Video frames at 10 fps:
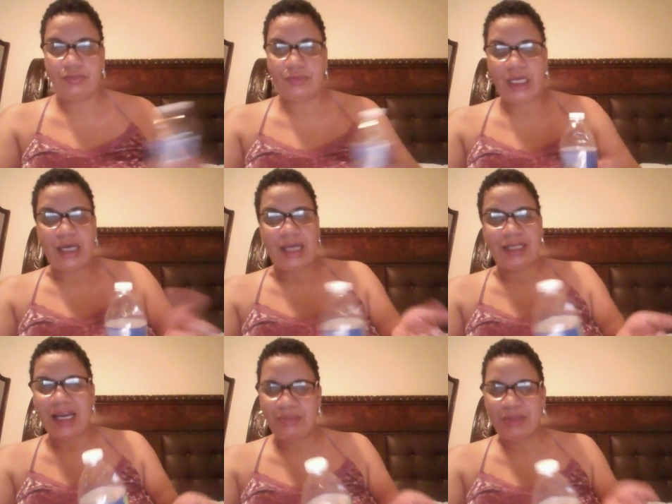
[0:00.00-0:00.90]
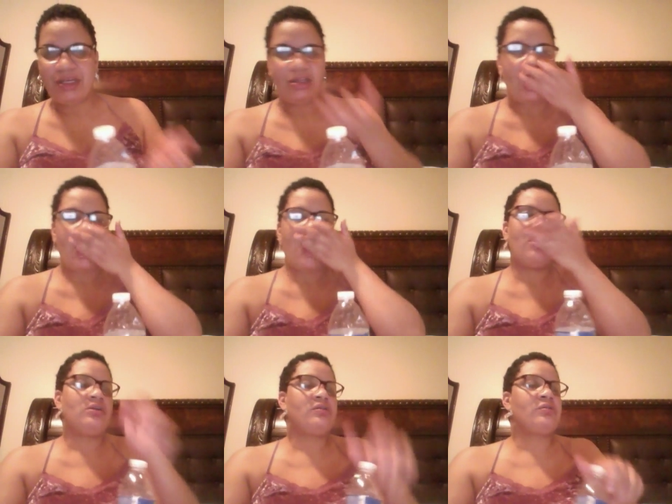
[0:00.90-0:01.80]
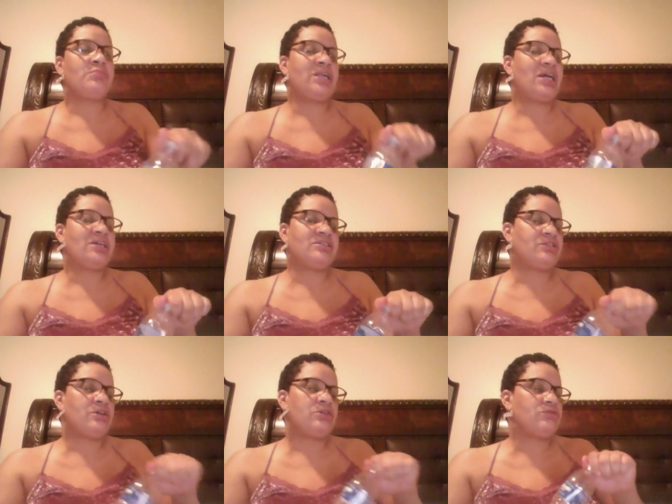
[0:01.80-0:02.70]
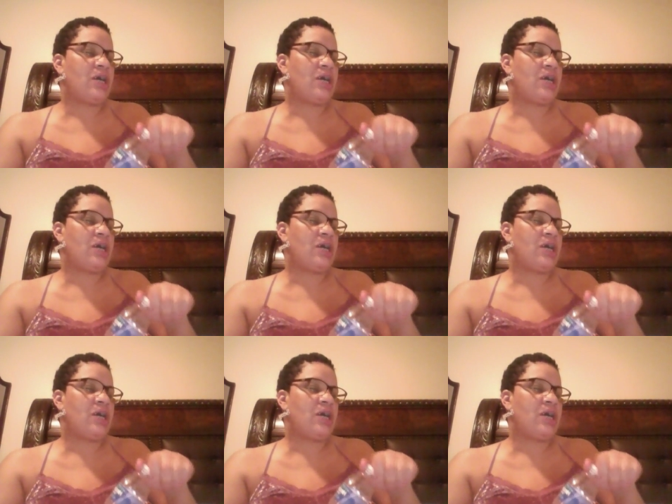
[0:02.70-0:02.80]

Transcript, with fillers: Like I like meat, but I just don't.